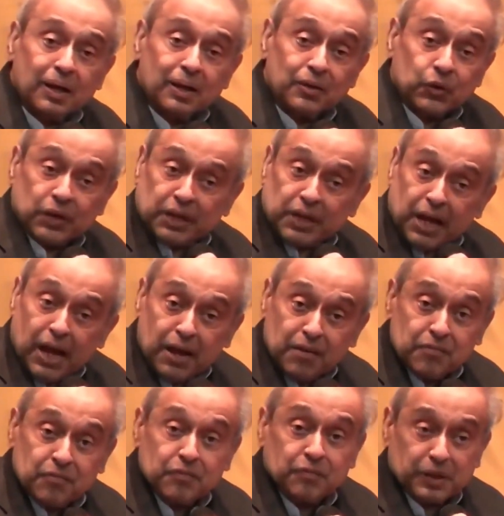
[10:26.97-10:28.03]
You can
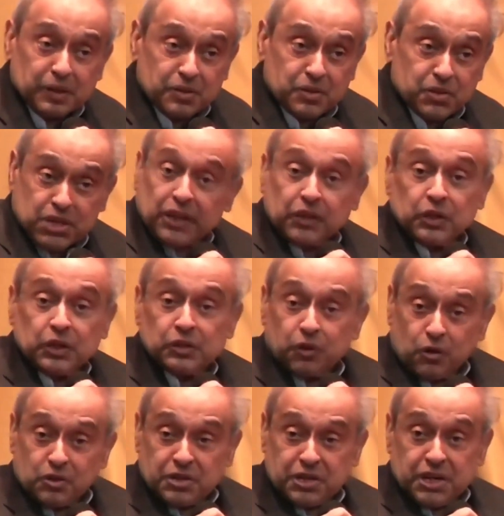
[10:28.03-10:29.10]
have secular
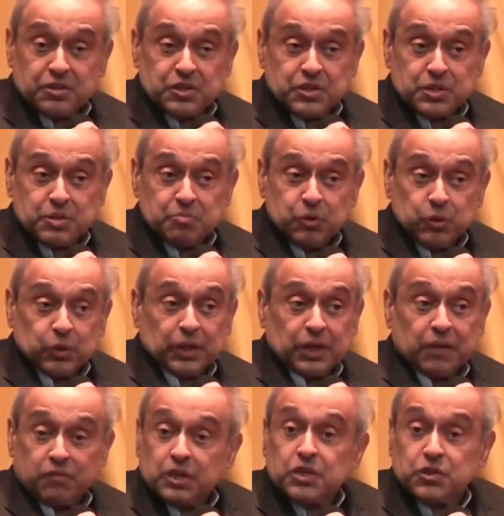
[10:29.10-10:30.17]
authoritarianism, you can
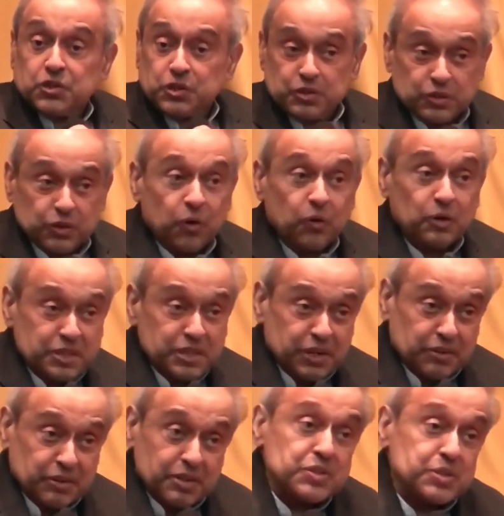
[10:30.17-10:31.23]
have religious
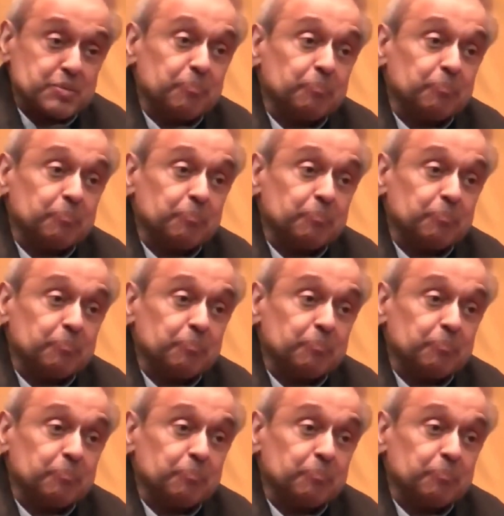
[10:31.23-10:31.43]
authoritarianism.